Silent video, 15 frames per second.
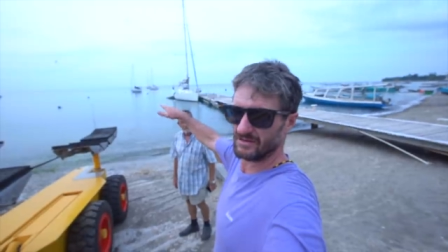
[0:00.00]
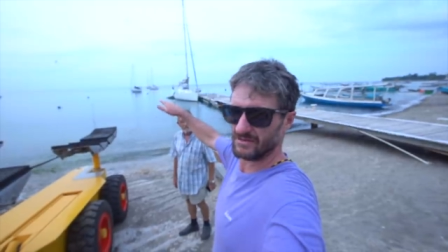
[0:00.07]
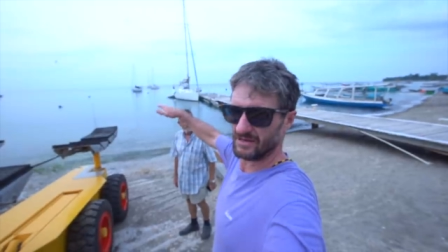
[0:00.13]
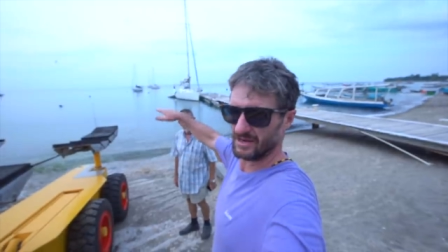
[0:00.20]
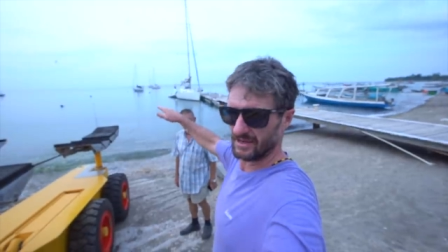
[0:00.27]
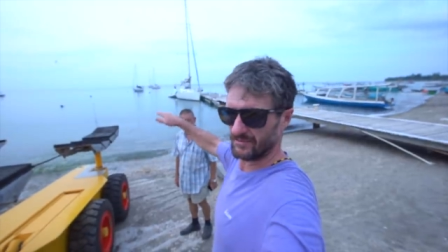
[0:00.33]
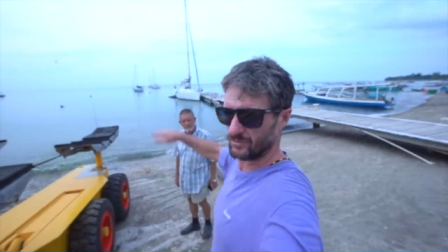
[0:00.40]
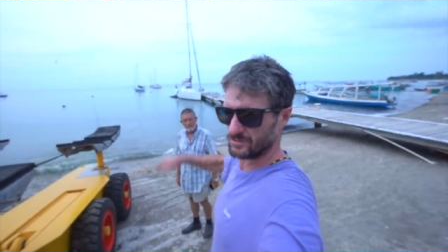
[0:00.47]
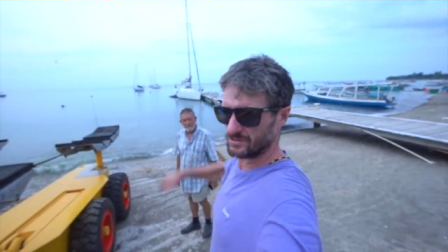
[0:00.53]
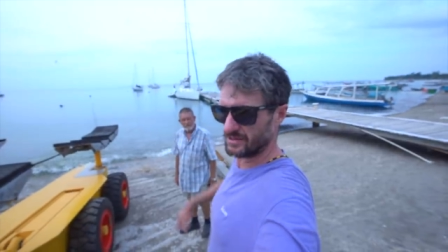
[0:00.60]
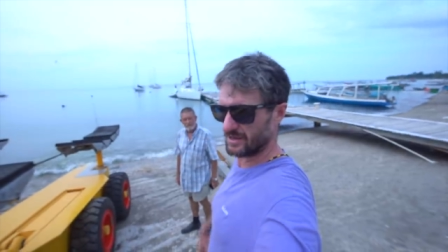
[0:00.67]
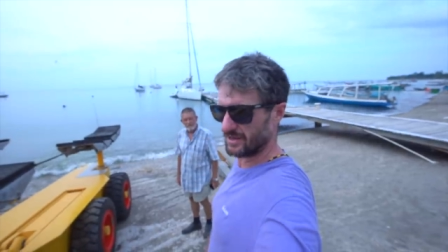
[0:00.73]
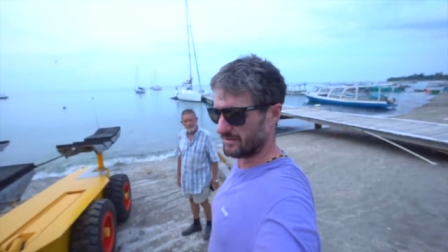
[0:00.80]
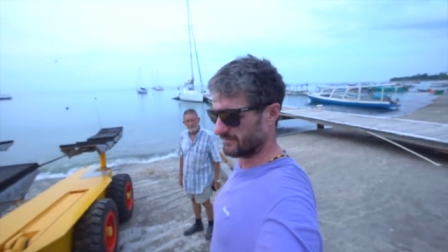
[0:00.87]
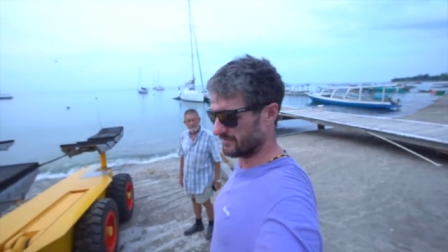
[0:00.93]
the levels
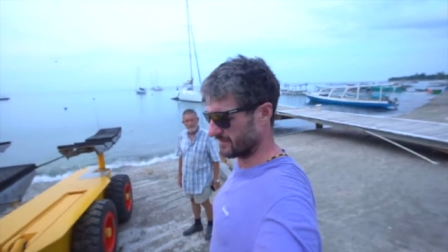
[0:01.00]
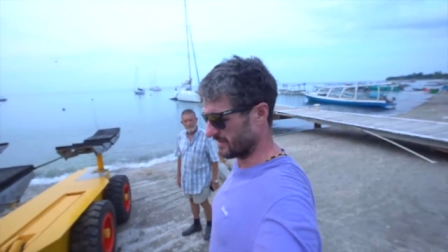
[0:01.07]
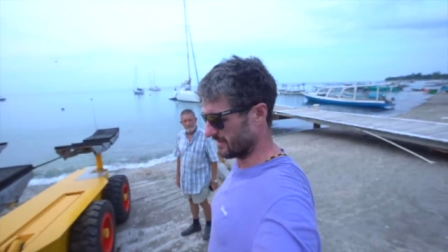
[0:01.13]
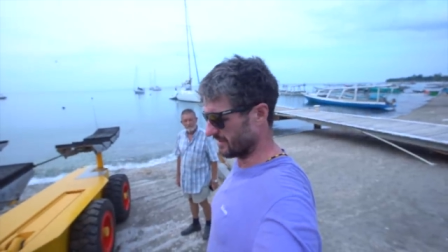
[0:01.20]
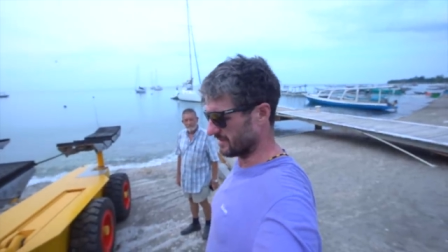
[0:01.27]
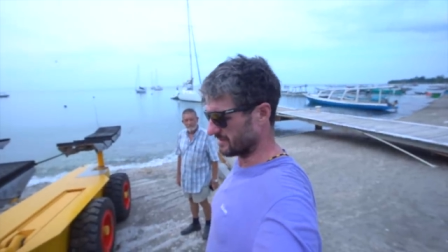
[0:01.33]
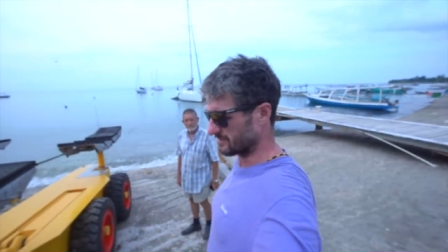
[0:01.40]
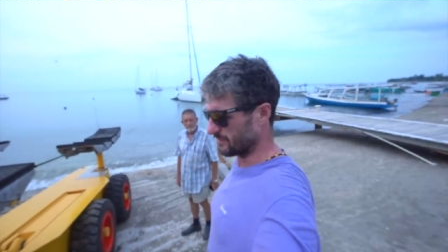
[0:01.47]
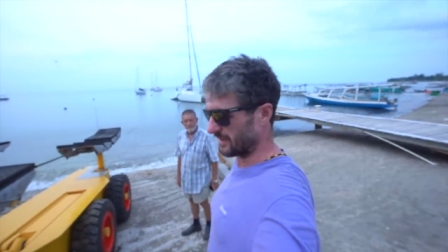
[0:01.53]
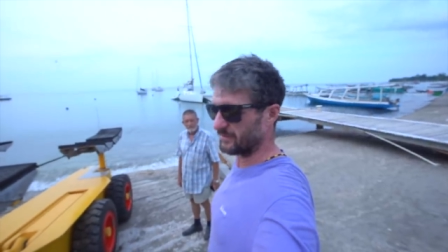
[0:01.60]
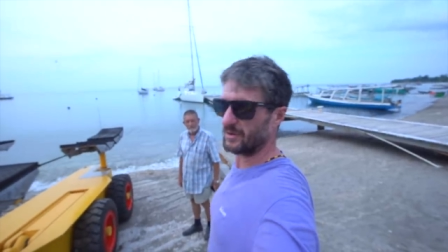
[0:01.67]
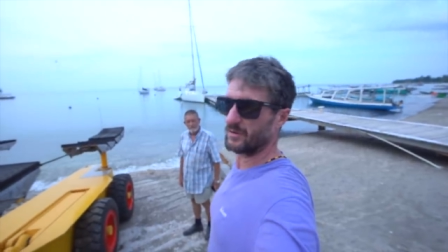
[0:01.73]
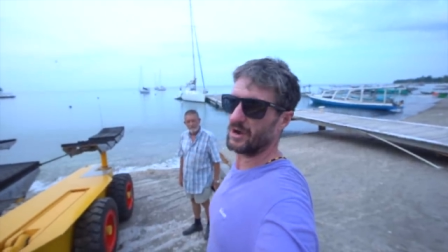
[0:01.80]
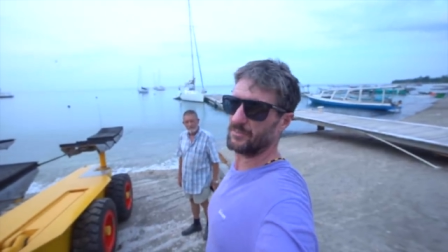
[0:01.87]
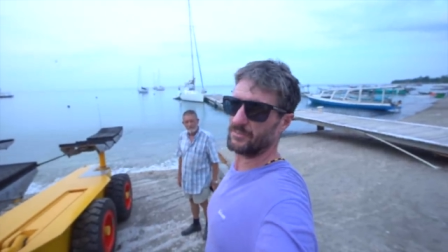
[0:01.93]
there. But
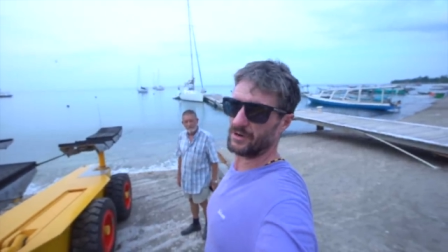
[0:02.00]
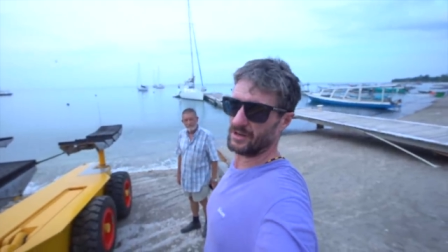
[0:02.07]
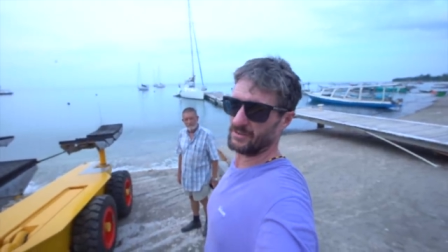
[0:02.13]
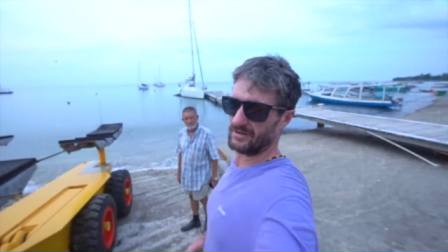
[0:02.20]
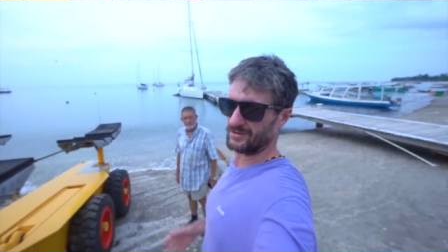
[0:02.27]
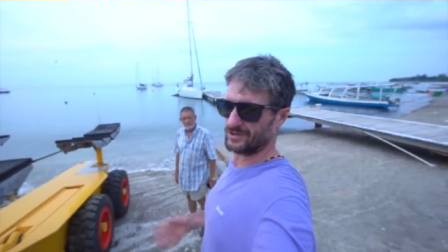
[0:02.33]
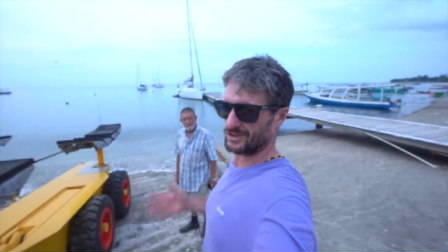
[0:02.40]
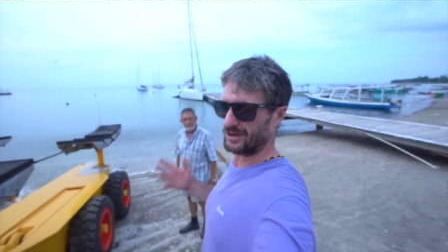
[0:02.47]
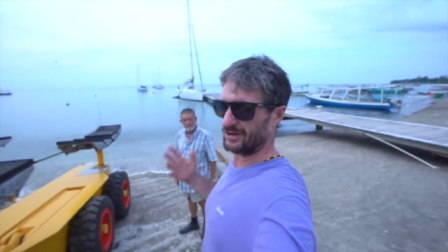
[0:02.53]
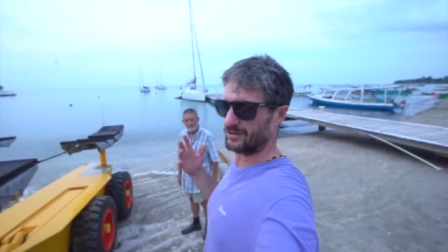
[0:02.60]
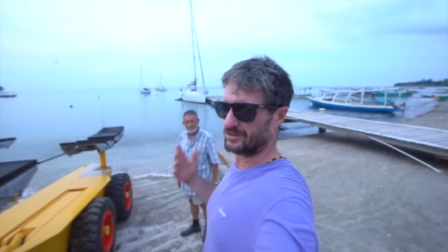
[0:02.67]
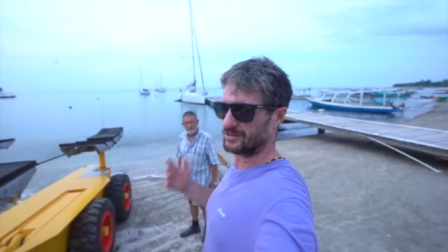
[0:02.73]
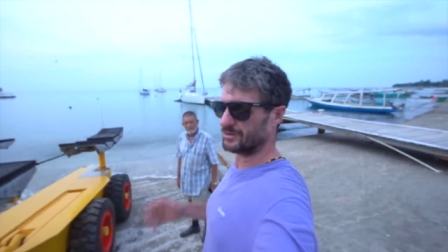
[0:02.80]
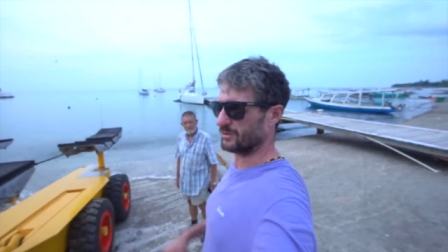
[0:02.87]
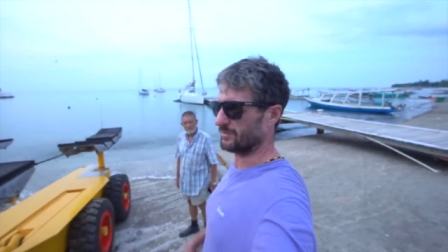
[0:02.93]
we won't probably be able to show
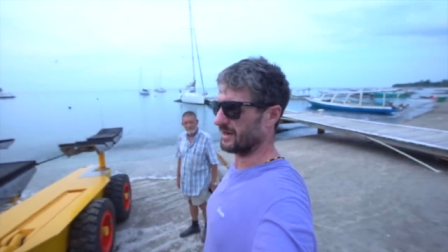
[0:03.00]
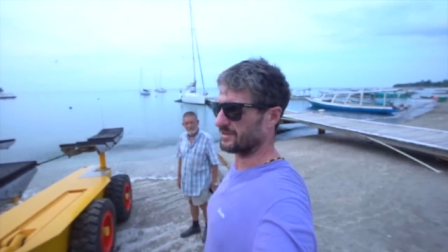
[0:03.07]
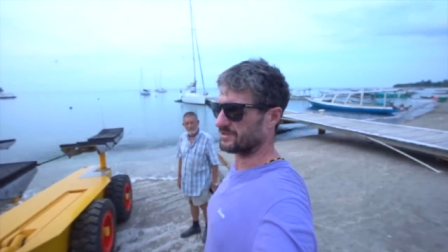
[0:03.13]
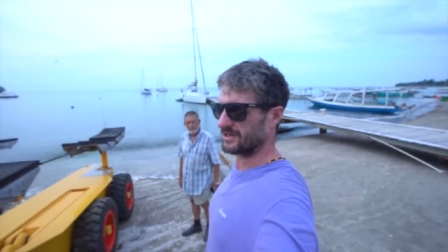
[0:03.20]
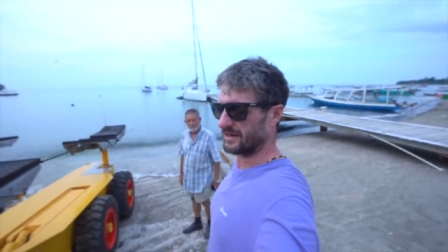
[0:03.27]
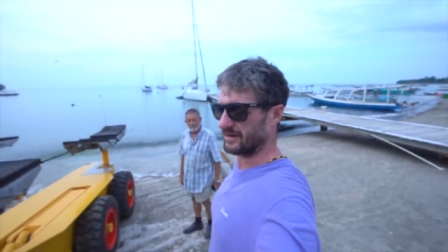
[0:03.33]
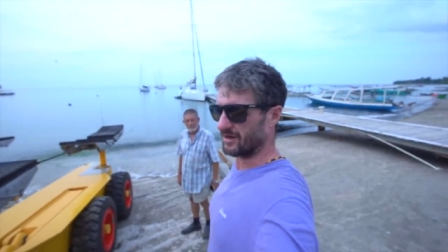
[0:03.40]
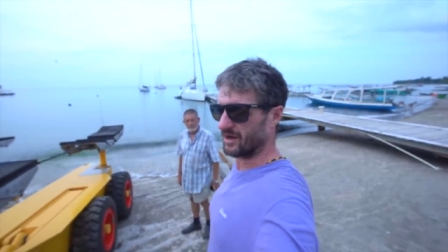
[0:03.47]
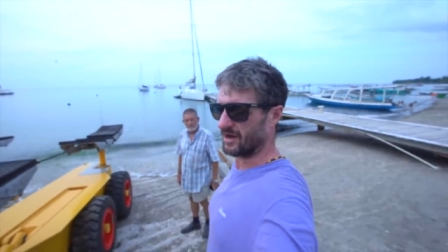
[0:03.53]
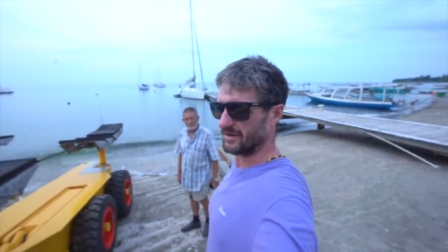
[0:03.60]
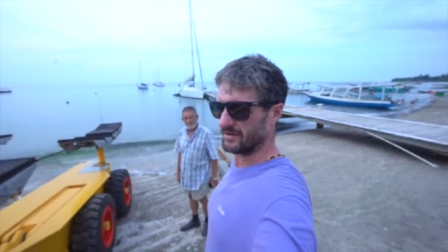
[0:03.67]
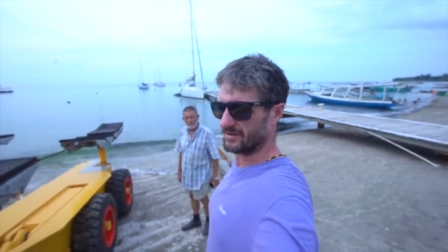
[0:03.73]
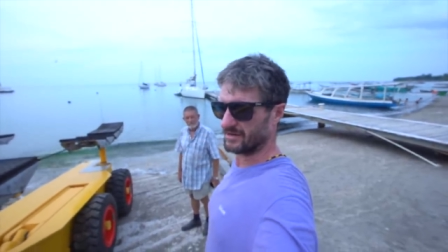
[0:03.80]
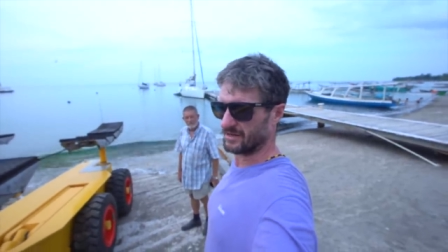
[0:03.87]
you too much at night.